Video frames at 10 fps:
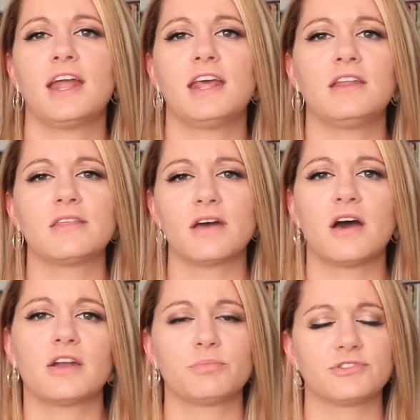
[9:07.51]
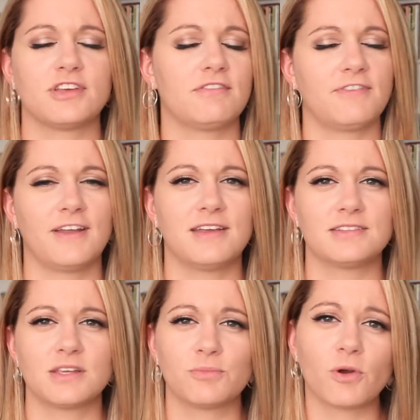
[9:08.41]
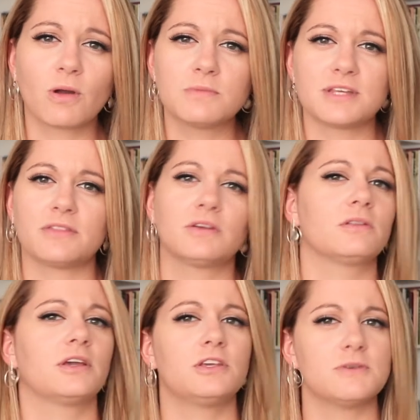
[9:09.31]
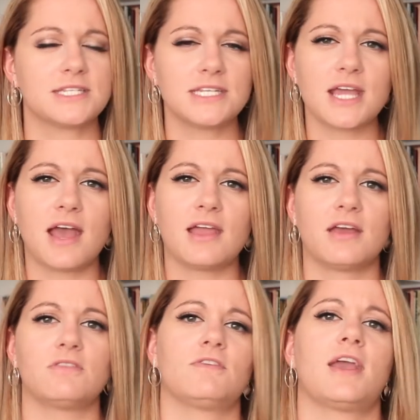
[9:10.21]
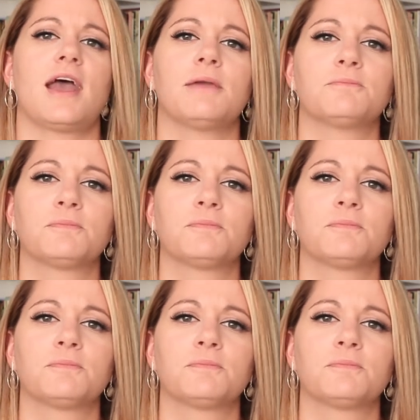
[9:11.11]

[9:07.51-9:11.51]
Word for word: and any of the one hundred percent financing programs out there like U S D A and V A.